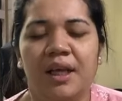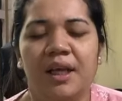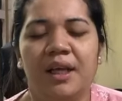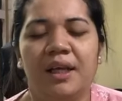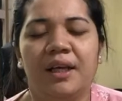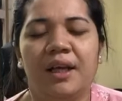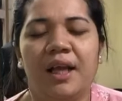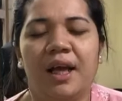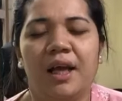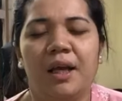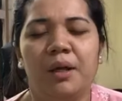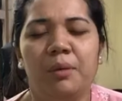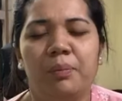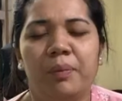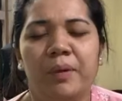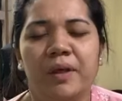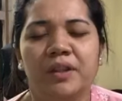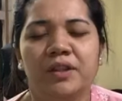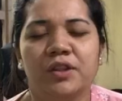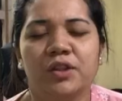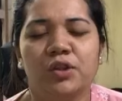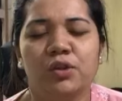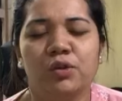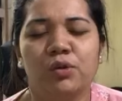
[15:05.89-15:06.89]
And help
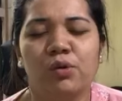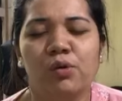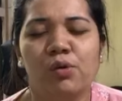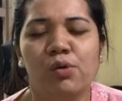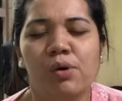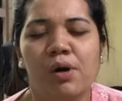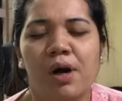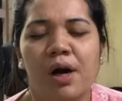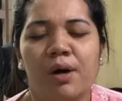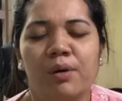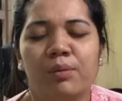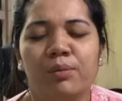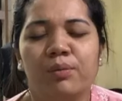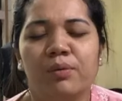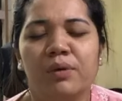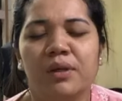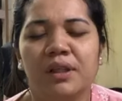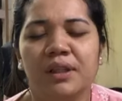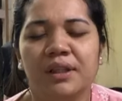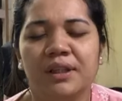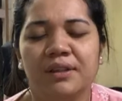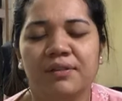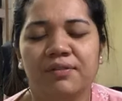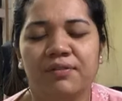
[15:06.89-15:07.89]
us to know our
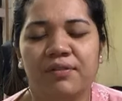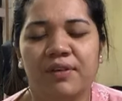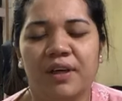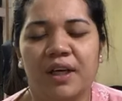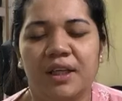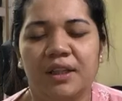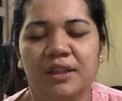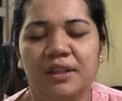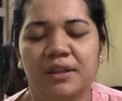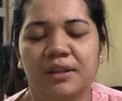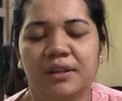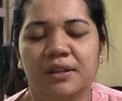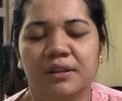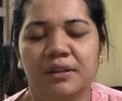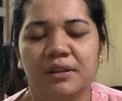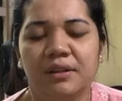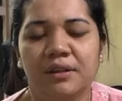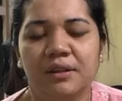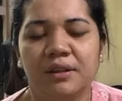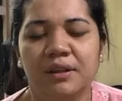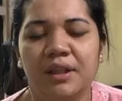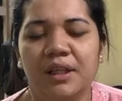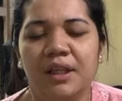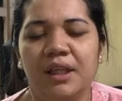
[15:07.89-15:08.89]
worth, Father,
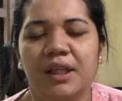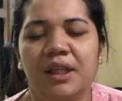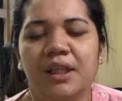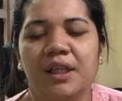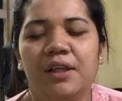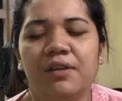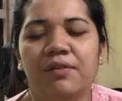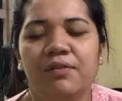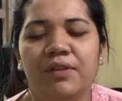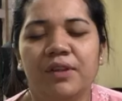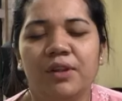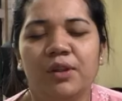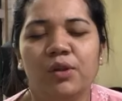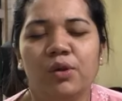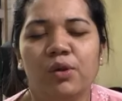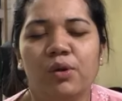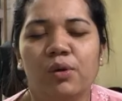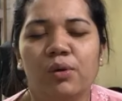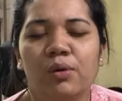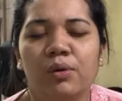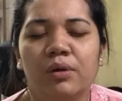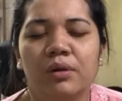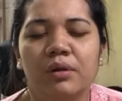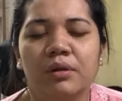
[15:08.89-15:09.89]
even
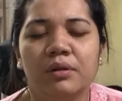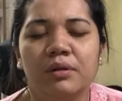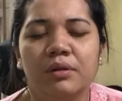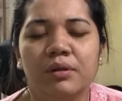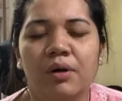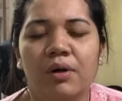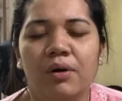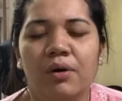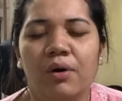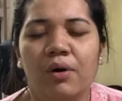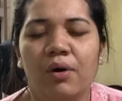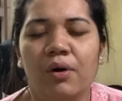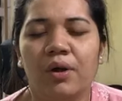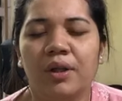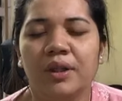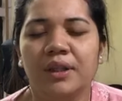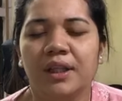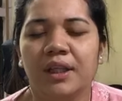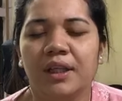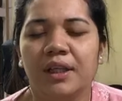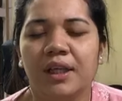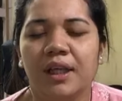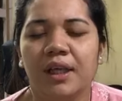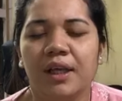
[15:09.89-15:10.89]
though all
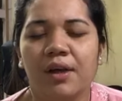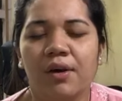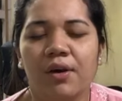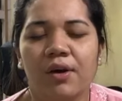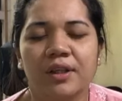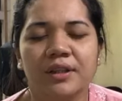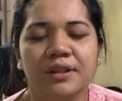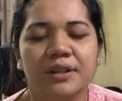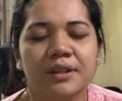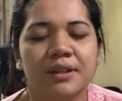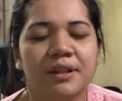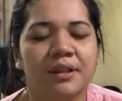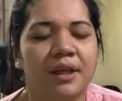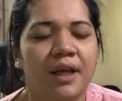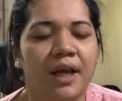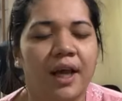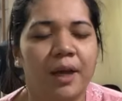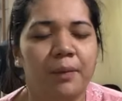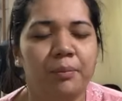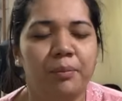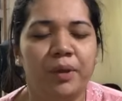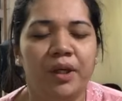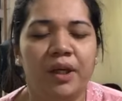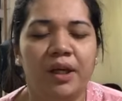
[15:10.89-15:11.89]
the chaos
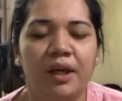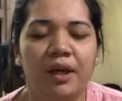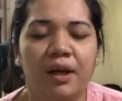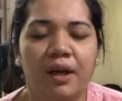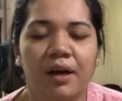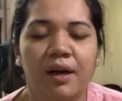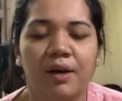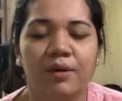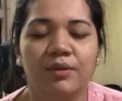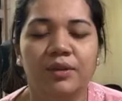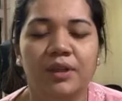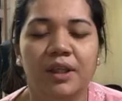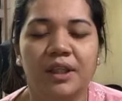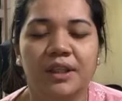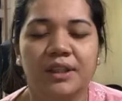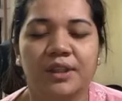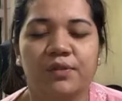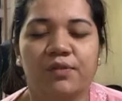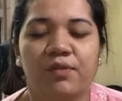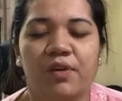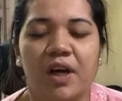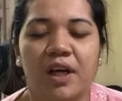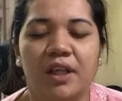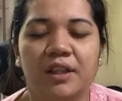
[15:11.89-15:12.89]
happening around us,
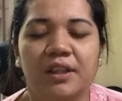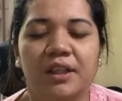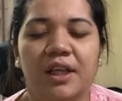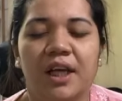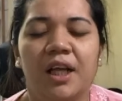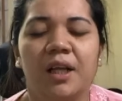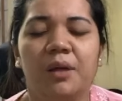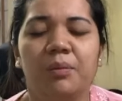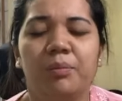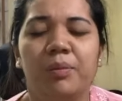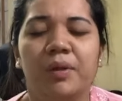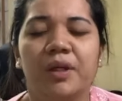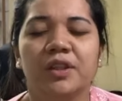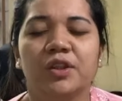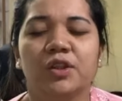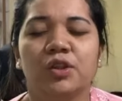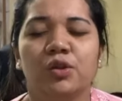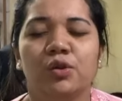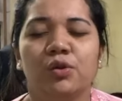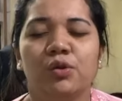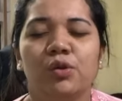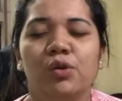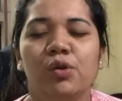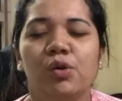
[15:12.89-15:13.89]
Father. Help us
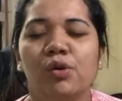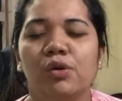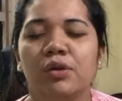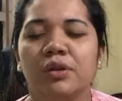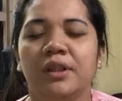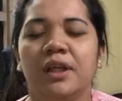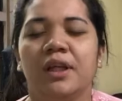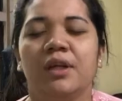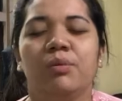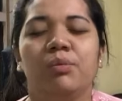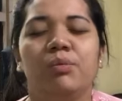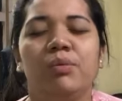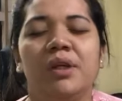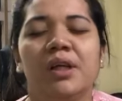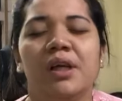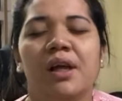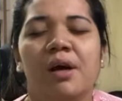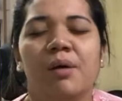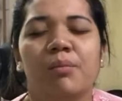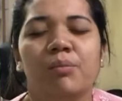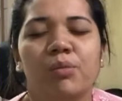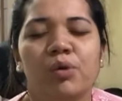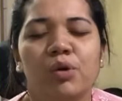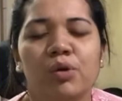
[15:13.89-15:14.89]
to know that we
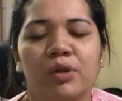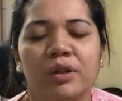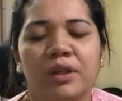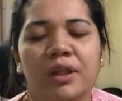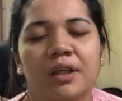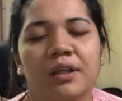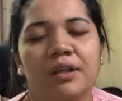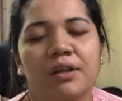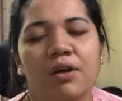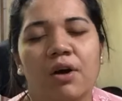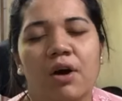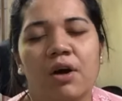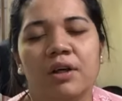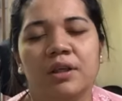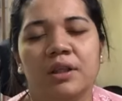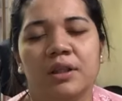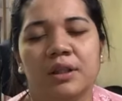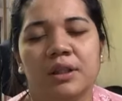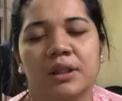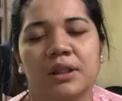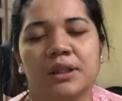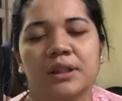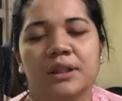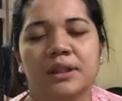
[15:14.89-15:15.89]
are more than
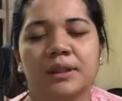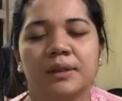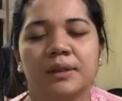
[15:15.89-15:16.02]
conquerors.